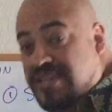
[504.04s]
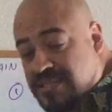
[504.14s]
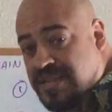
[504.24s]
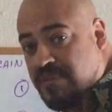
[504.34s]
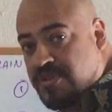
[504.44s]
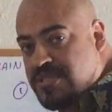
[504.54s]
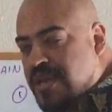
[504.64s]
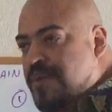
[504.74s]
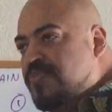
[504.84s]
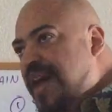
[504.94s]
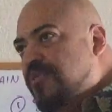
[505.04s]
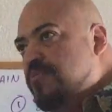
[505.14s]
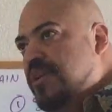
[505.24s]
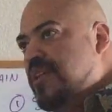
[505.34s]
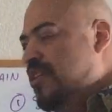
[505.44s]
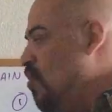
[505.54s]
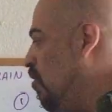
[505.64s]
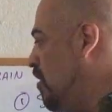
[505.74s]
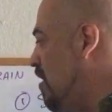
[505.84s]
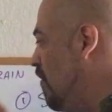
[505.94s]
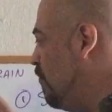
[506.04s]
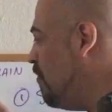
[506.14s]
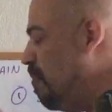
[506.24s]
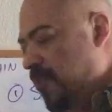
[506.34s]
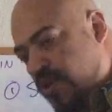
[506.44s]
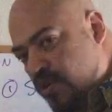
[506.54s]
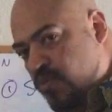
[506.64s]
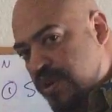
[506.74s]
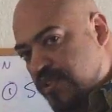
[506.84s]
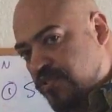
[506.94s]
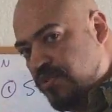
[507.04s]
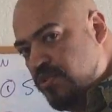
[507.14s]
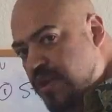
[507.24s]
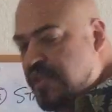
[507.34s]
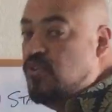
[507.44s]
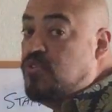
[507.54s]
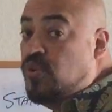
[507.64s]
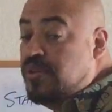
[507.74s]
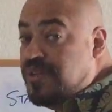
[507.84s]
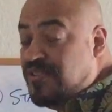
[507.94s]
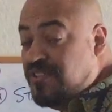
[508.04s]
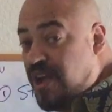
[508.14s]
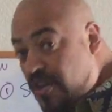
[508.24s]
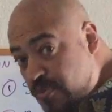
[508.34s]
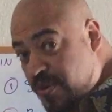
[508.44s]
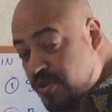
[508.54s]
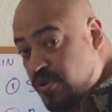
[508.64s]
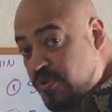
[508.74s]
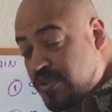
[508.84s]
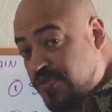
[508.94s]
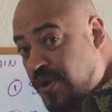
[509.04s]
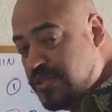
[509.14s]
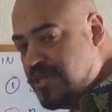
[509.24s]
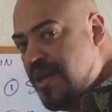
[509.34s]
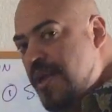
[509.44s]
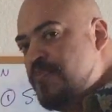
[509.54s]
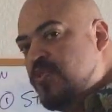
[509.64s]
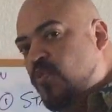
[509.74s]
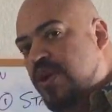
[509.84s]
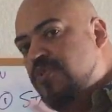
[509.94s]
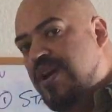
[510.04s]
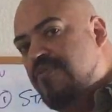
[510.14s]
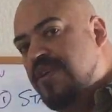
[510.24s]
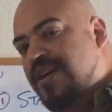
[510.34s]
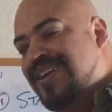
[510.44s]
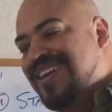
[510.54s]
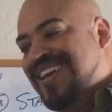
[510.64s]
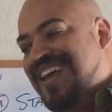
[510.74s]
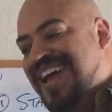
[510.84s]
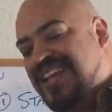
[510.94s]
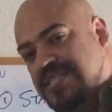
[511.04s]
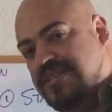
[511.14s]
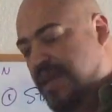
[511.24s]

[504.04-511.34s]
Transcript: else statements, that would mean that you only test some code when it's true and you have to only test the other part of the code when it's false. When you have else